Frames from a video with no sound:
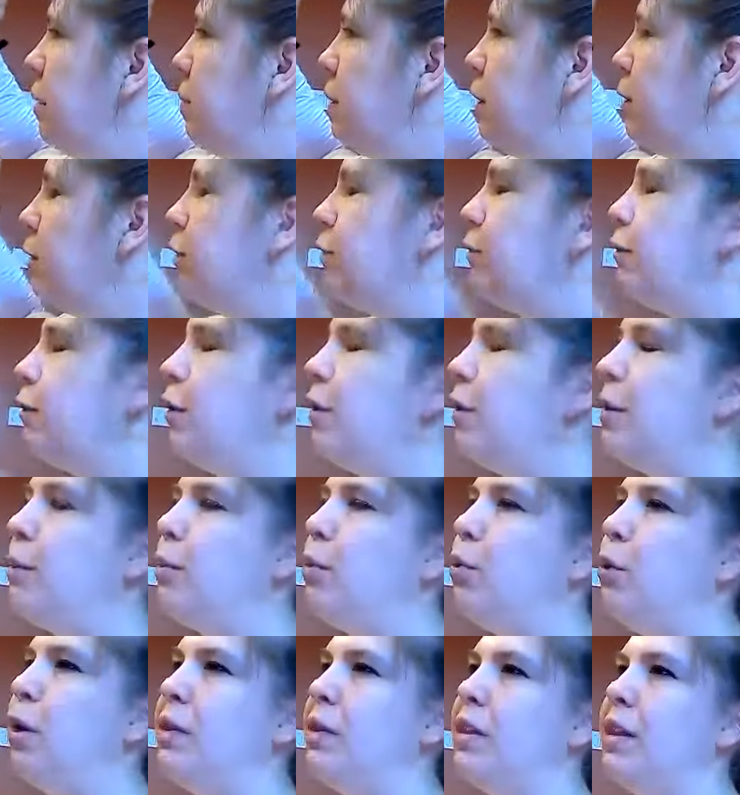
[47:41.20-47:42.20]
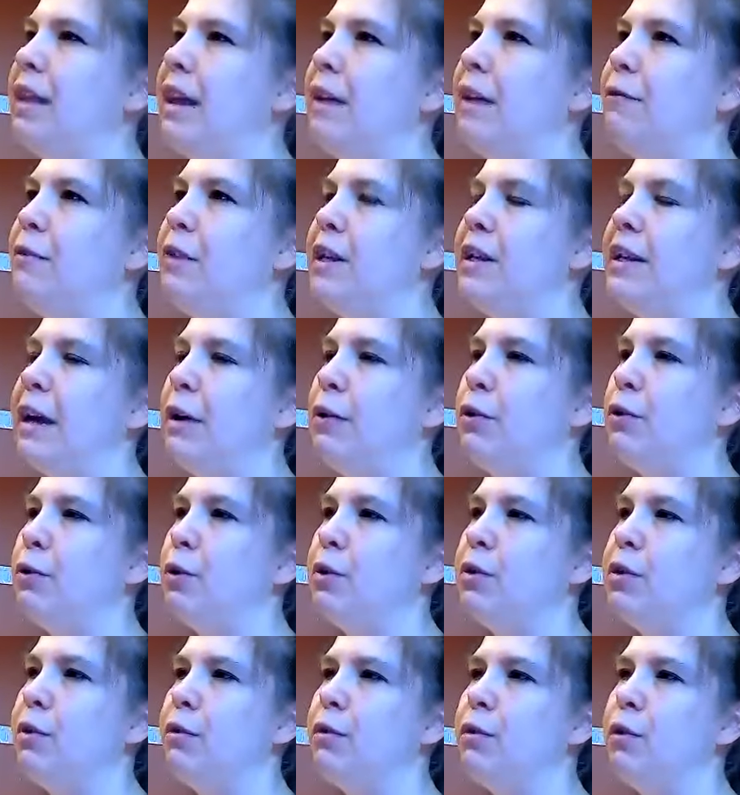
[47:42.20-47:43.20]
Beautiful. And then point the left knee down
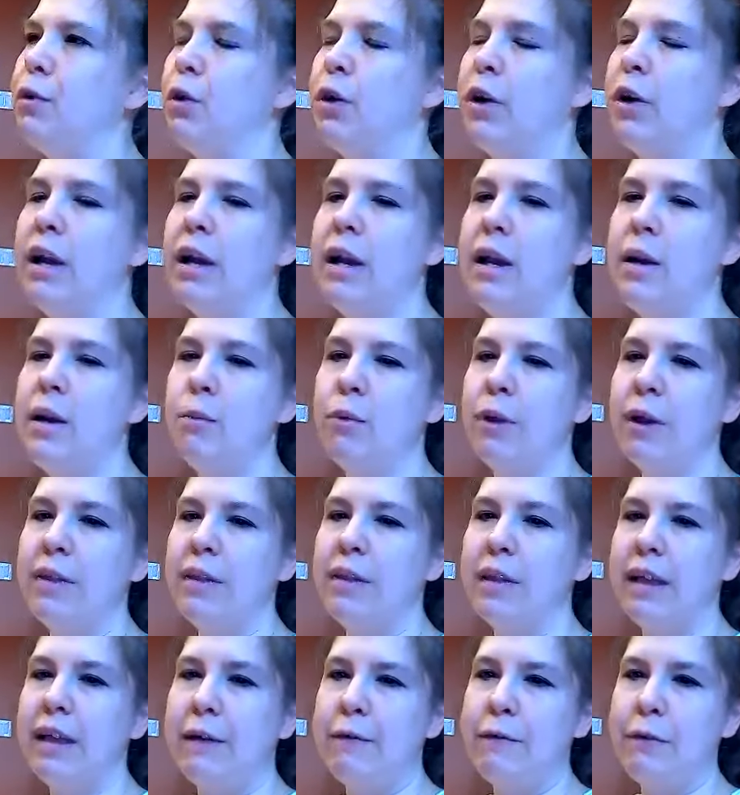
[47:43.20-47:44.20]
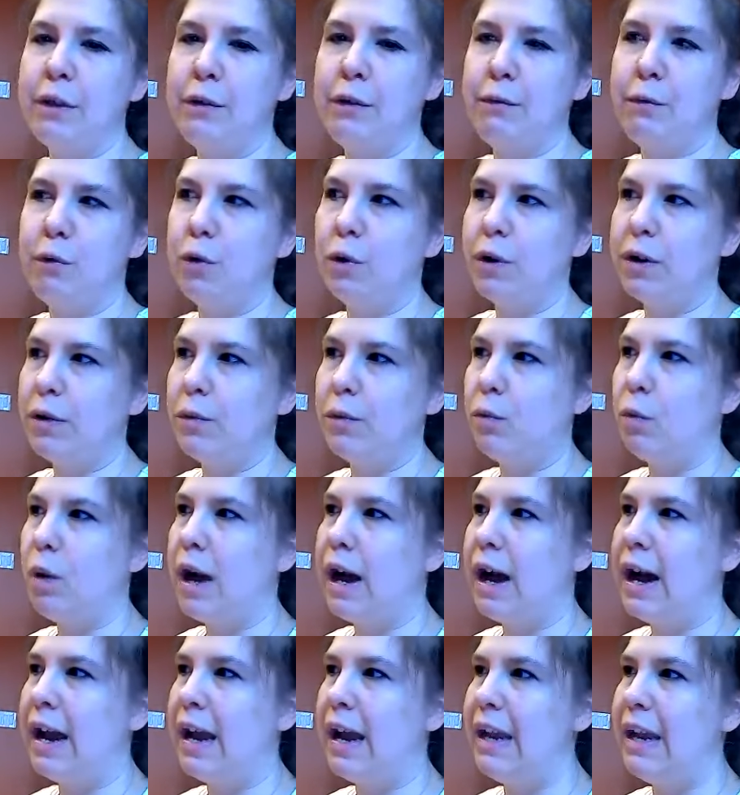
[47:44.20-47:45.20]
towards the floor, bring the left knee forward and
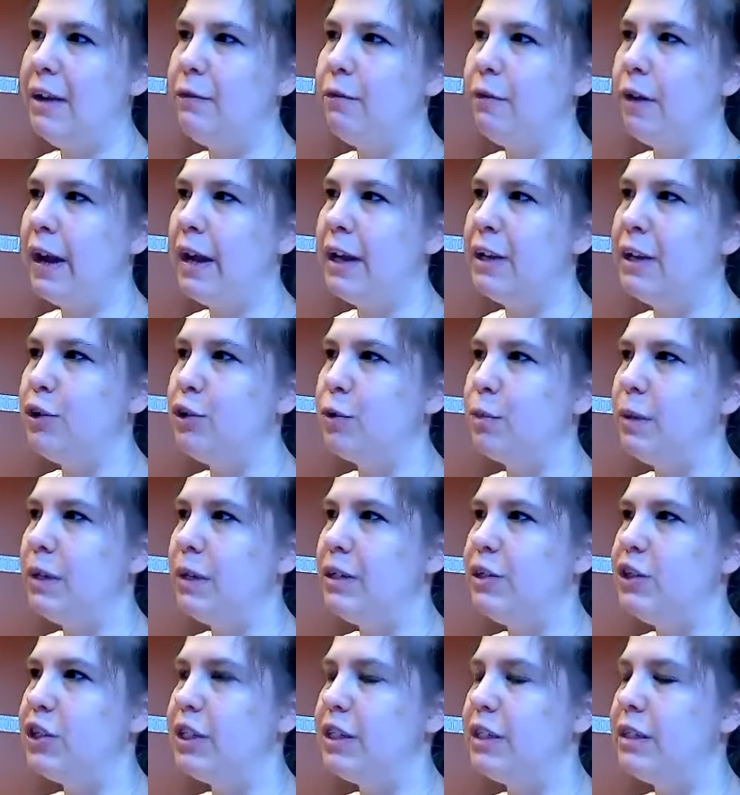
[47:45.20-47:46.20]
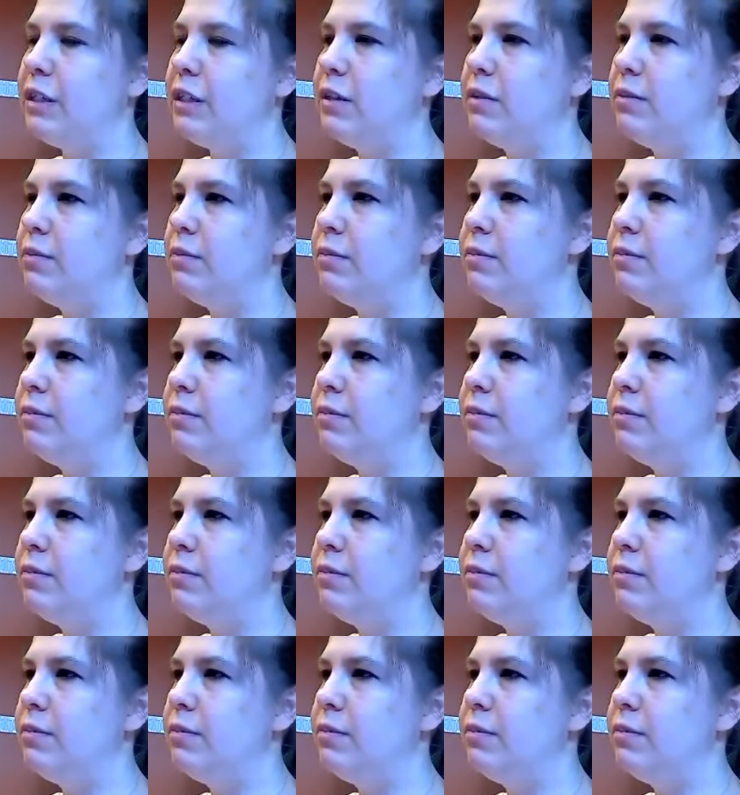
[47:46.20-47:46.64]
wide, find your pigeon.